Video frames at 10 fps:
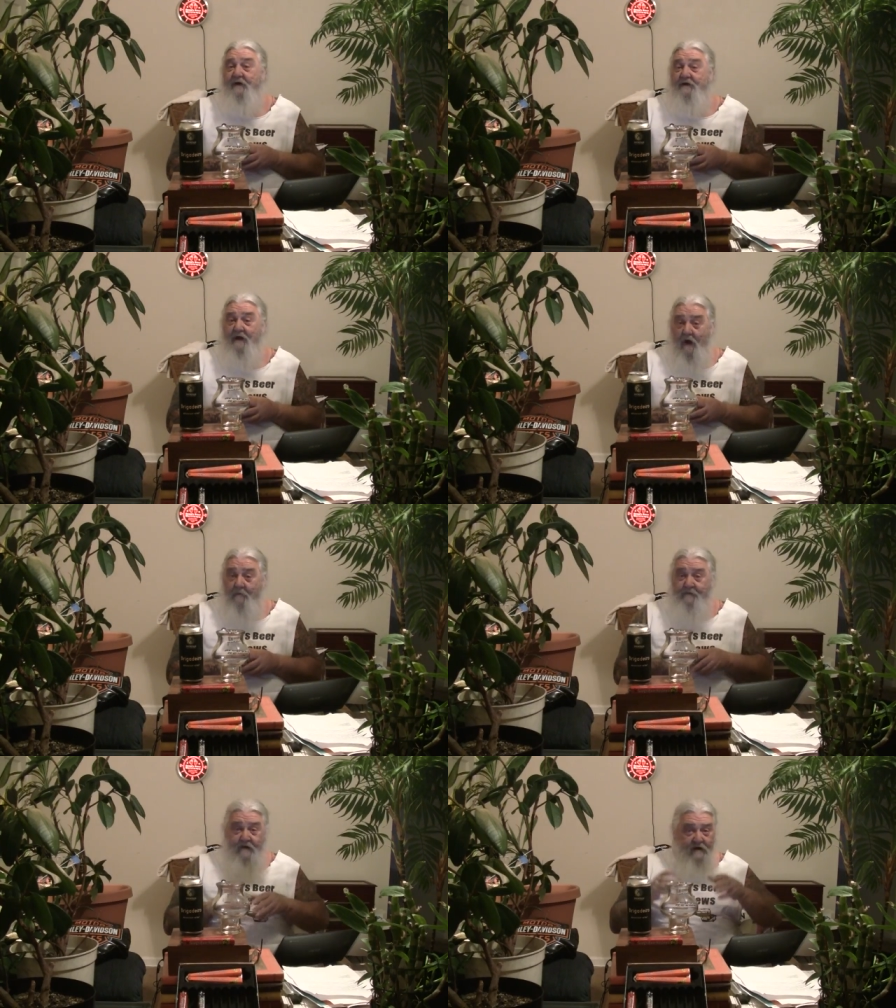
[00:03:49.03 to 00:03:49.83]
done
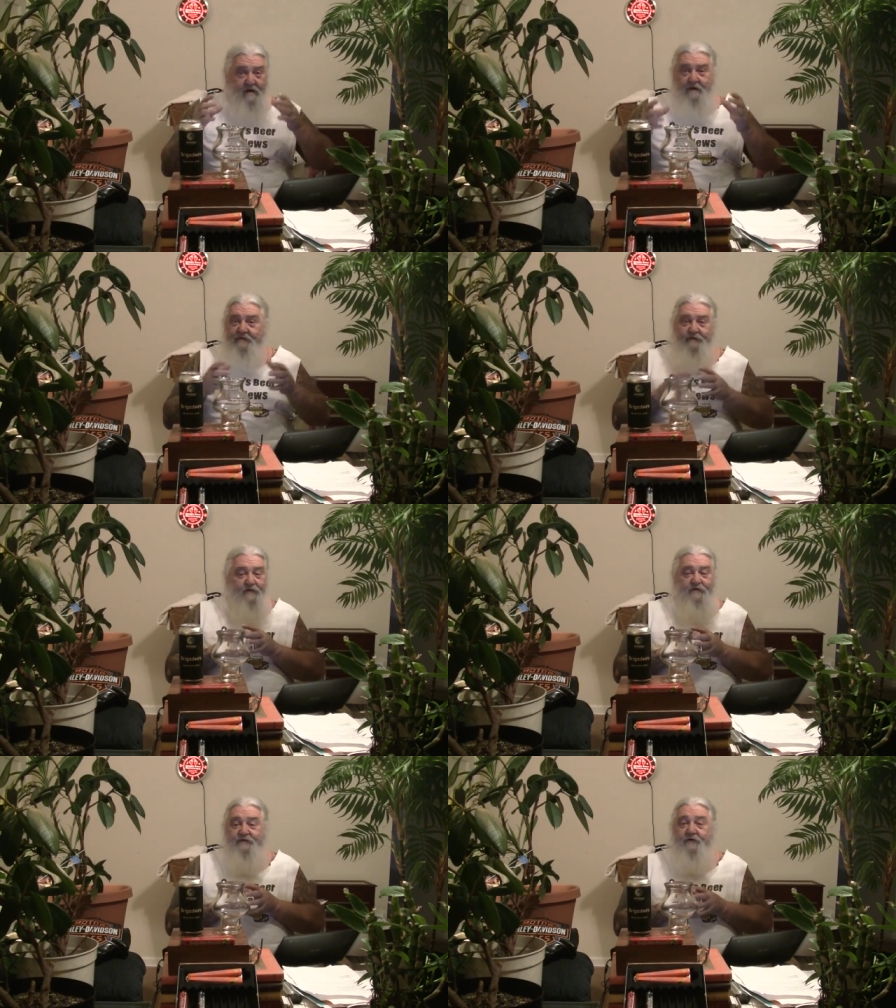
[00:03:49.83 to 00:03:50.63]
coffee. So
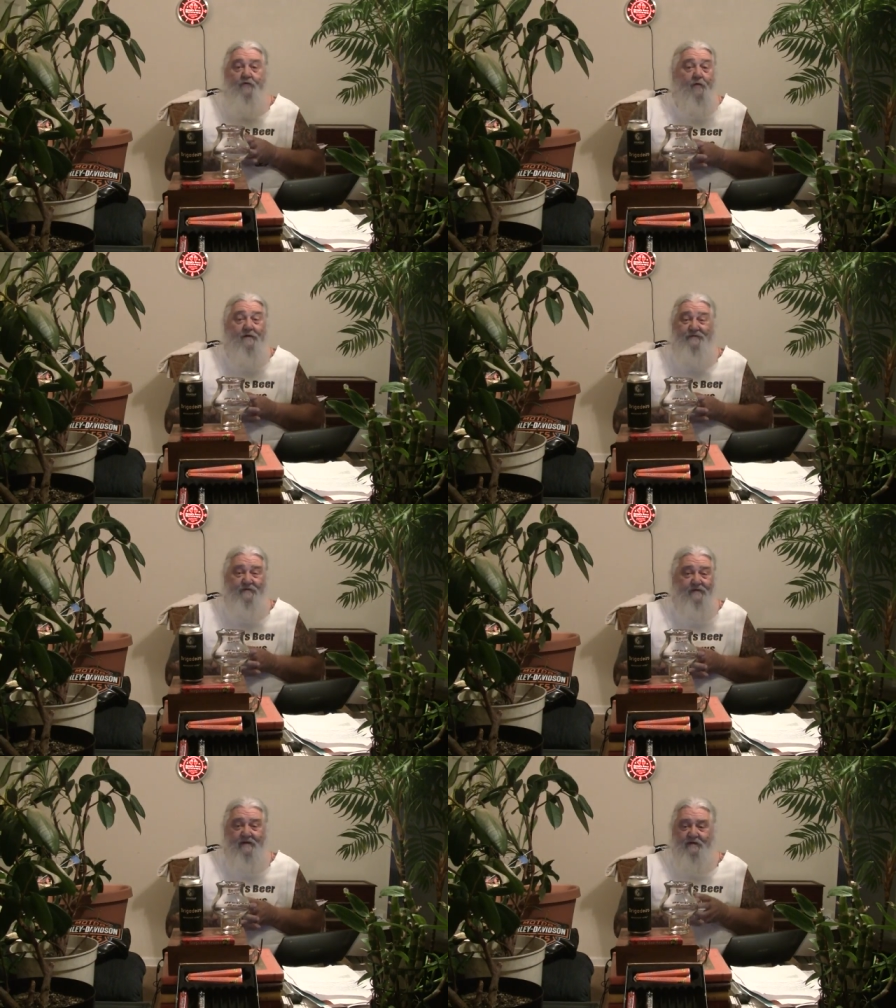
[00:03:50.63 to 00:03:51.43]
you do want
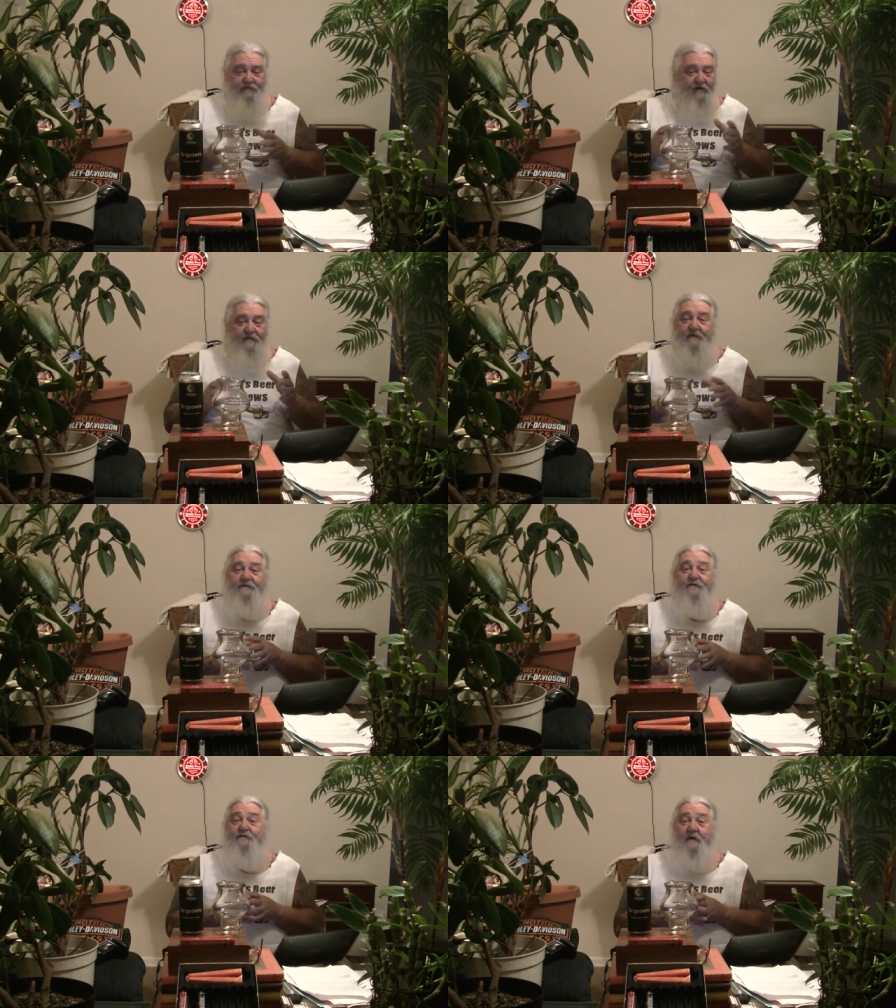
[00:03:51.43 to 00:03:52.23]
to drink
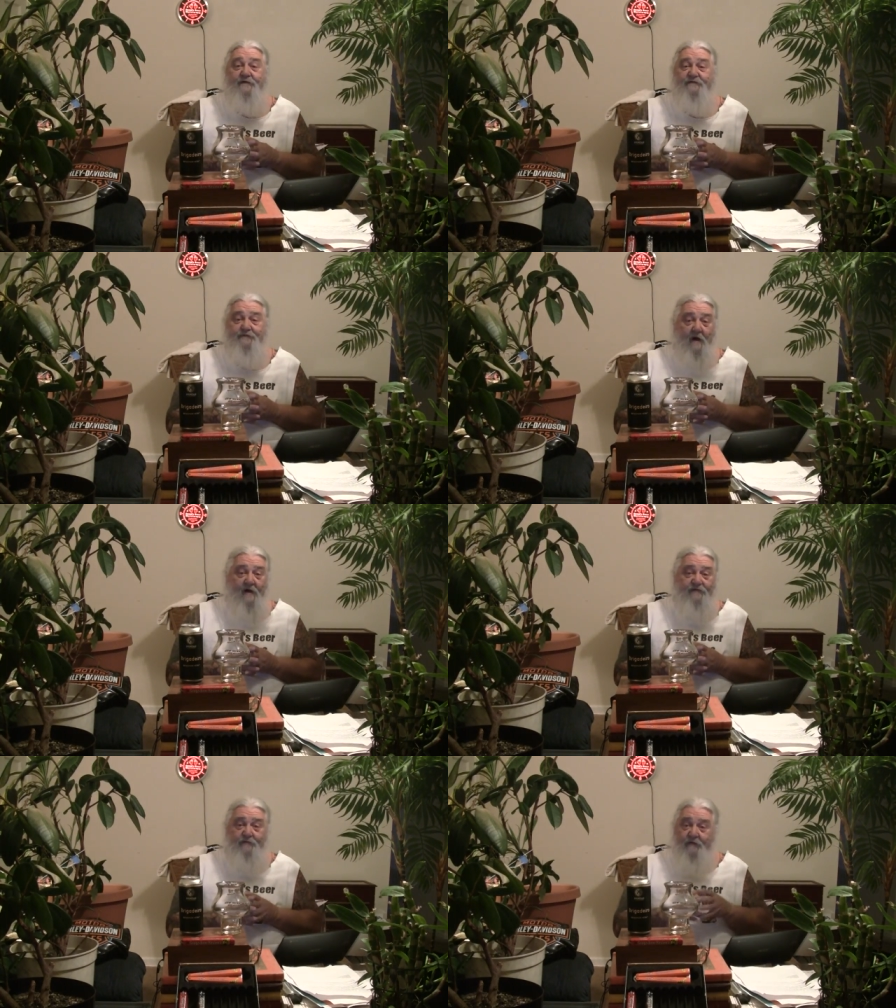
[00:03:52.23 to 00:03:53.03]
this as fresh as
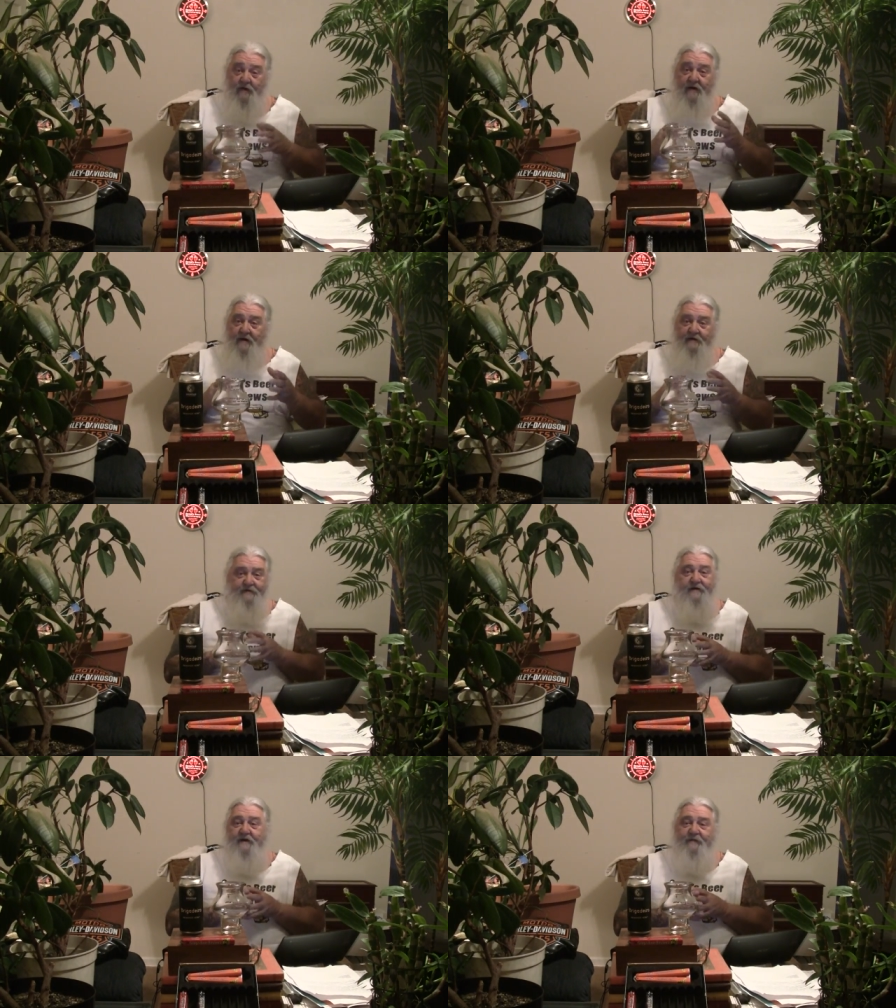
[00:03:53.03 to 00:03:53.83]
possible
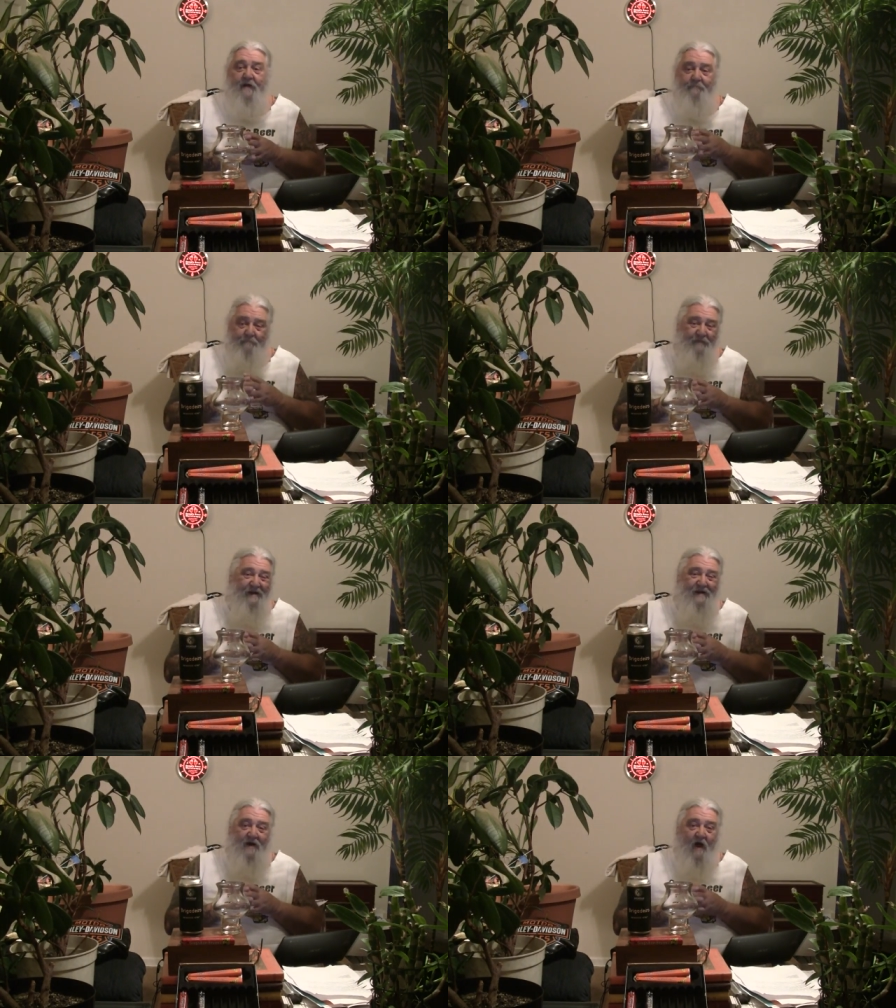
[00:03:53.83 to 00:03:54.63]
to get them
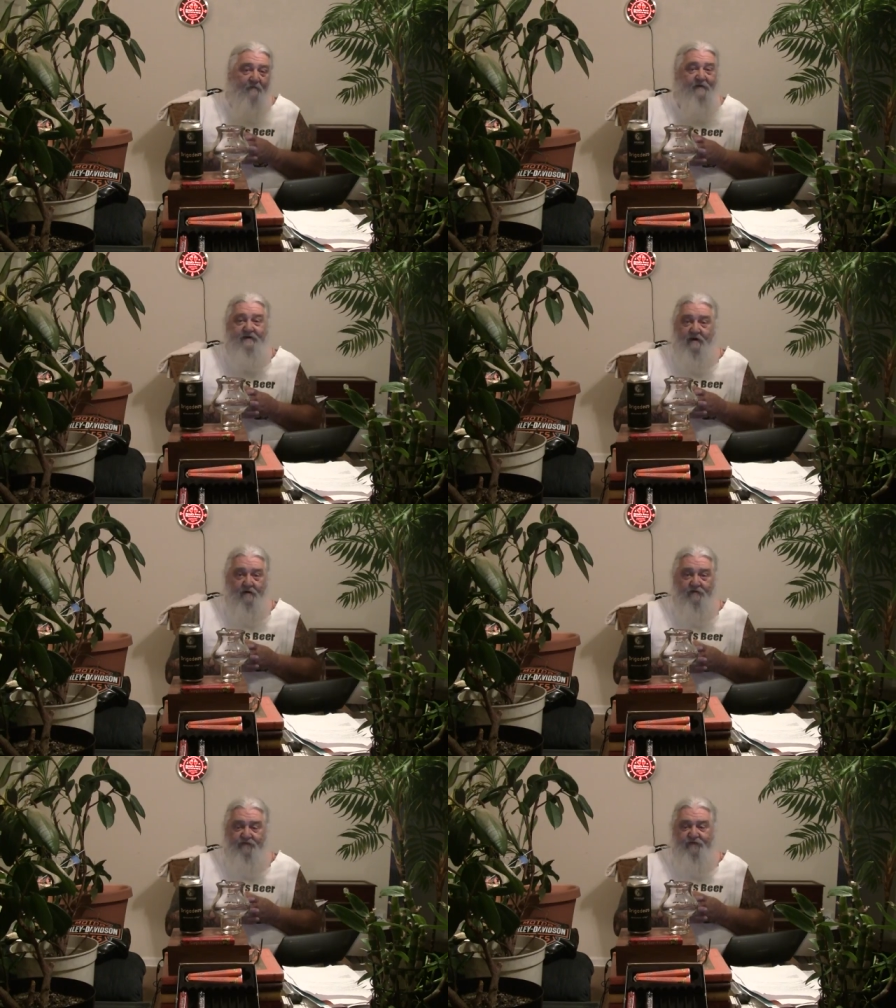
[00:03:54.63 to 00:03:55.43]
big coffee
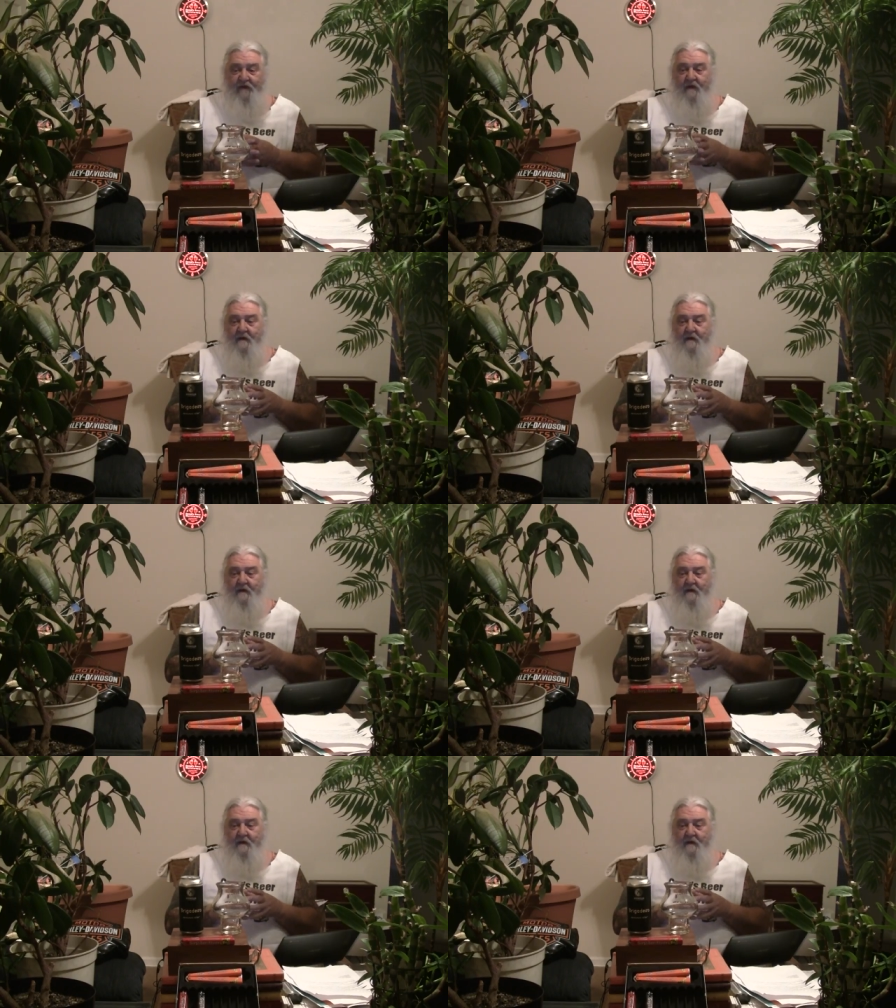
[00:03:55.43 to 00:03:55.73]
notes.